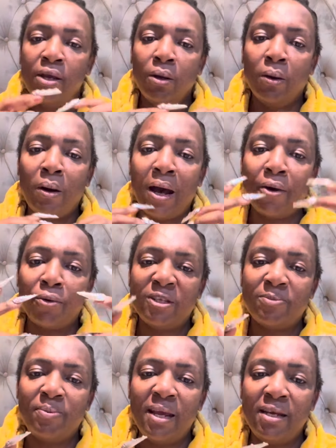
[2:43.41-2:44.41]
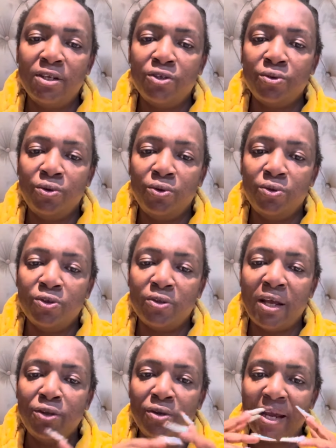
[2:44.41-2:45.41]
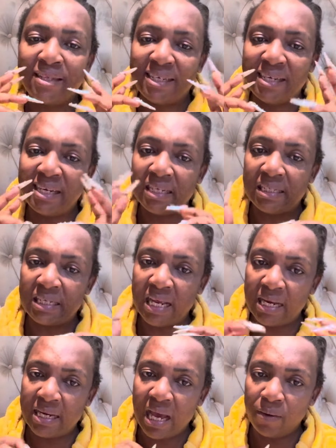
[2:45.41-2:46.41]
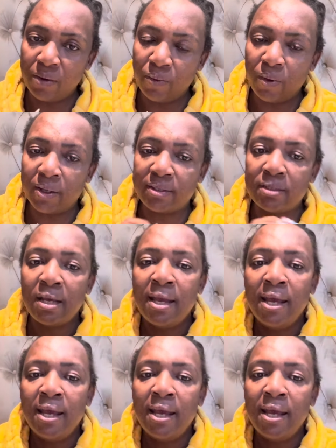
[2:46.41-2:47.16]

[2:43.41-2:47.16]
or how to explain it to you so that you guys can understand how it works.